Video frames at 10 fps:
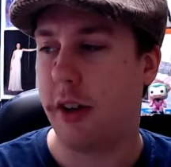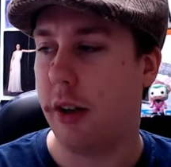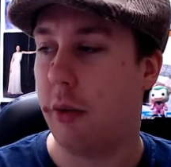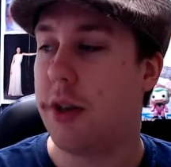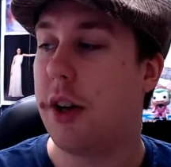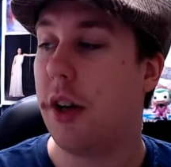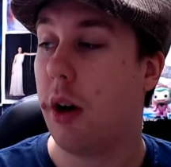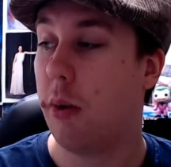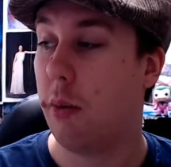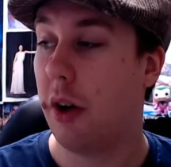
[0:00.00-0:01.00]
we don't
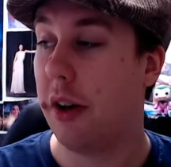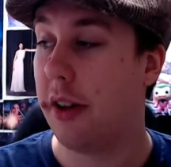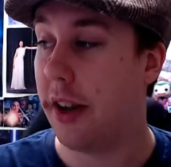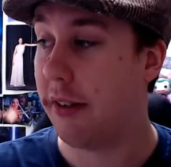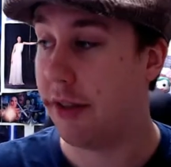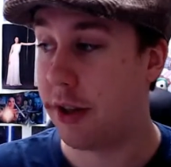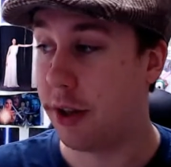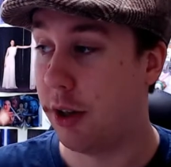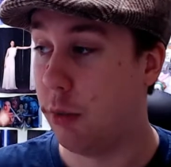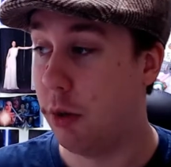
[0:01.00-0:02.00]
know what their
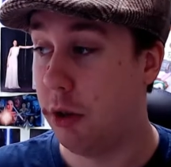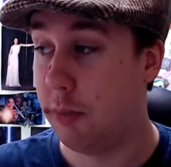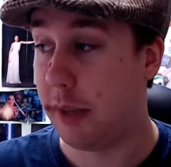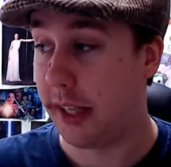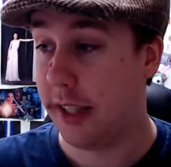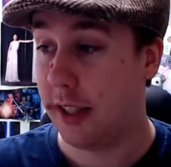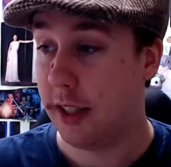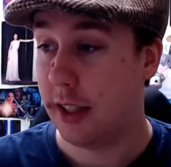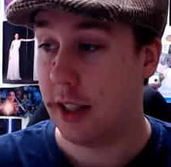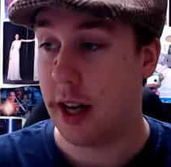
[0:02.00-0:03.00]
future will be
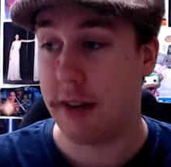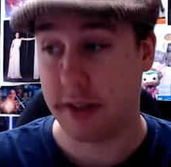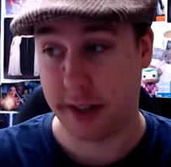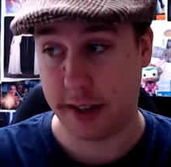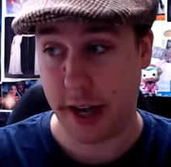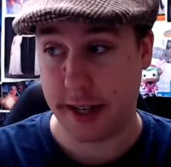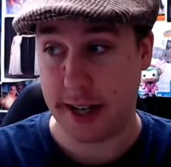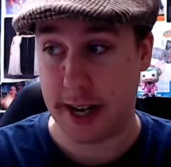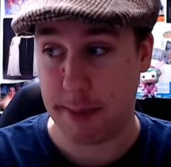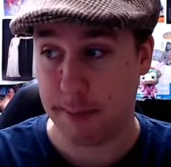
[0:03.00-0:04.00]
after that
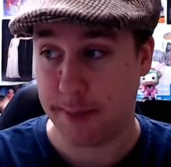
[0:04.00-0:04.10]
game.